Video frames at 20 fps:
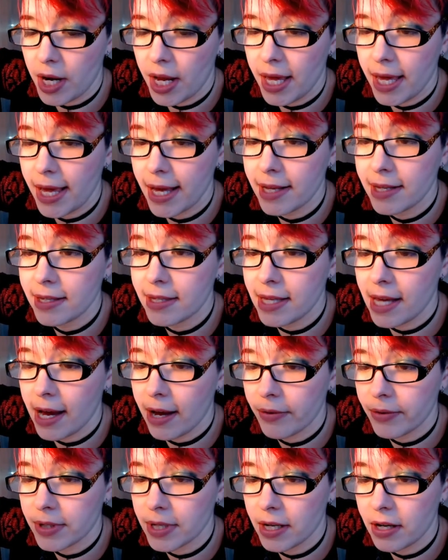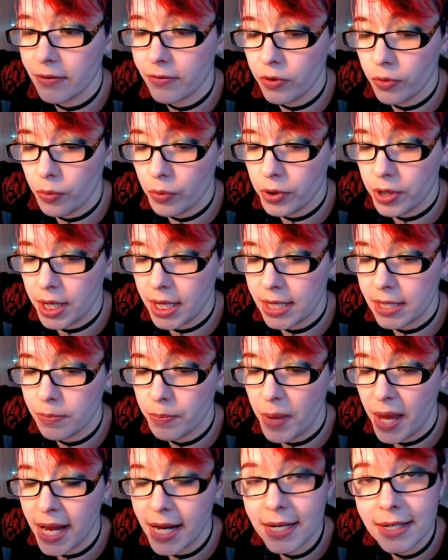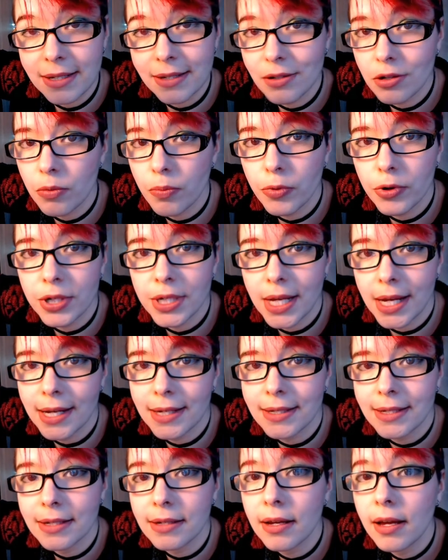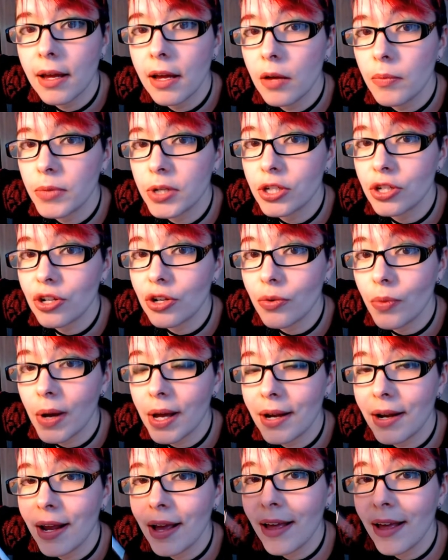Yes, the outside of the wood is painted to protect it, but you know what?